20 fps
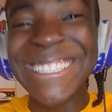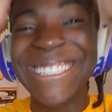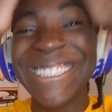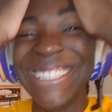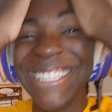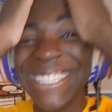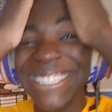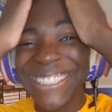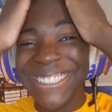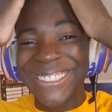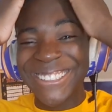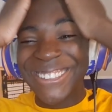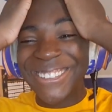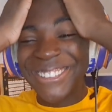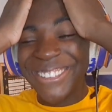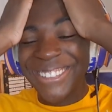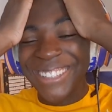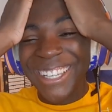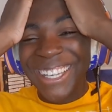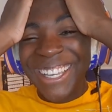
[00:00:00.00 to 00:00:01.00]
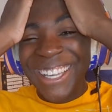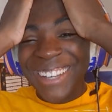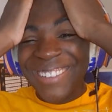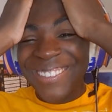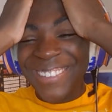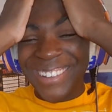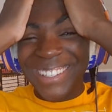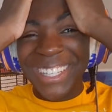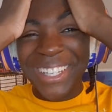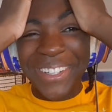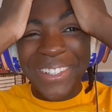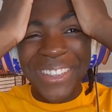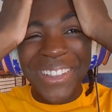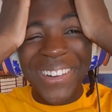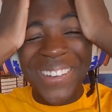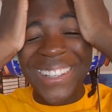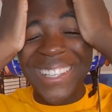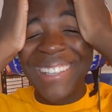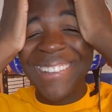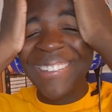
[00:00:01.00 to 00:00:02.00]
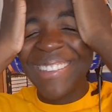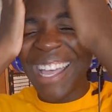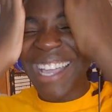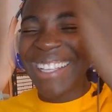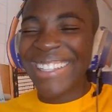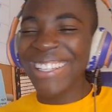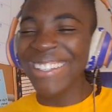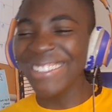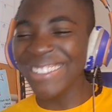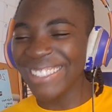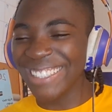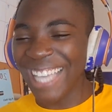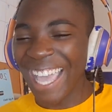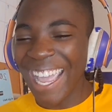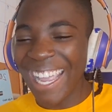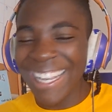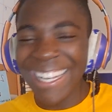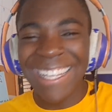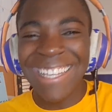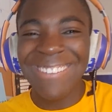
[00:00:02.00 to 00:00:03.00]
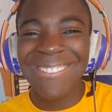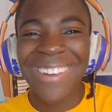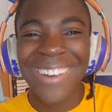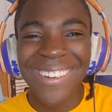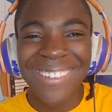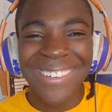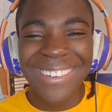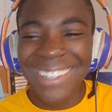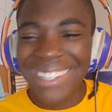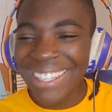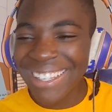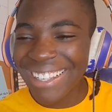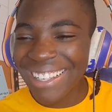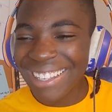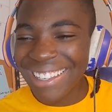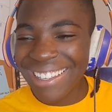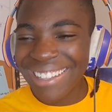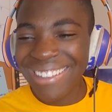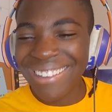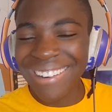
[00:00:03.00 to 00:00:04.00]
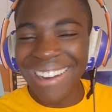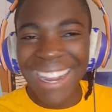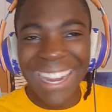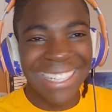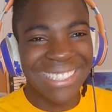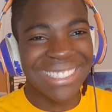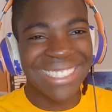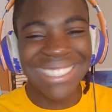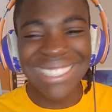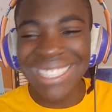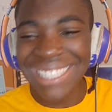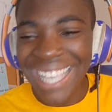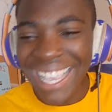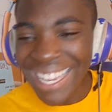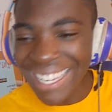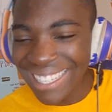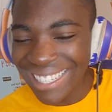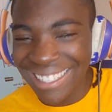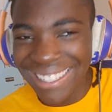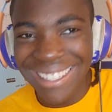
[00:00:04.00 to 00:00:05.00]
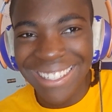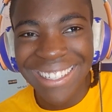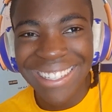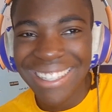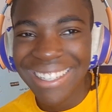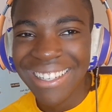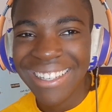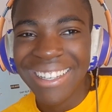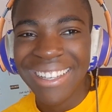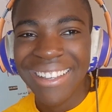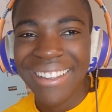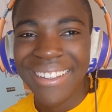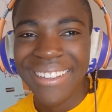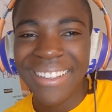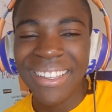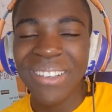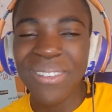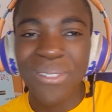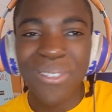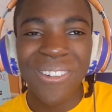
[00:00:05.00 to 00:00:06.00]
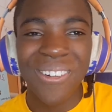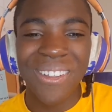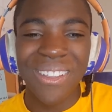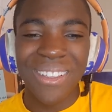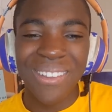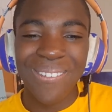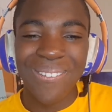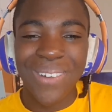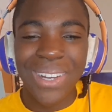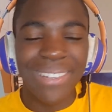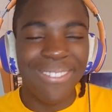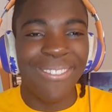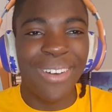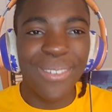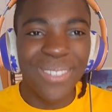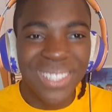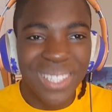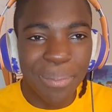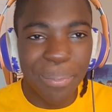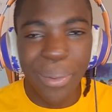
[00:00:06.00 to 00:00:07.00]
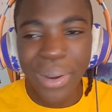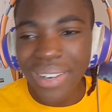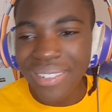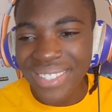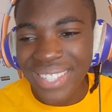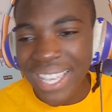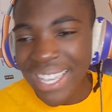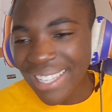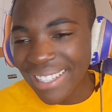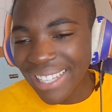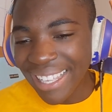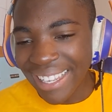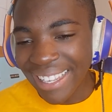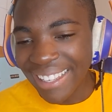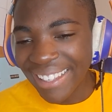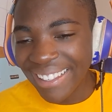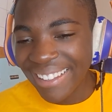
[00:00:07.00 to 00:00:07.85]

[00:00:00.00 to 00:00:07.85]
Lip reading: these dudes, bro, they're low key. Like, they're just hating, bro. They're actually just hating. Like, what was the point of saying that?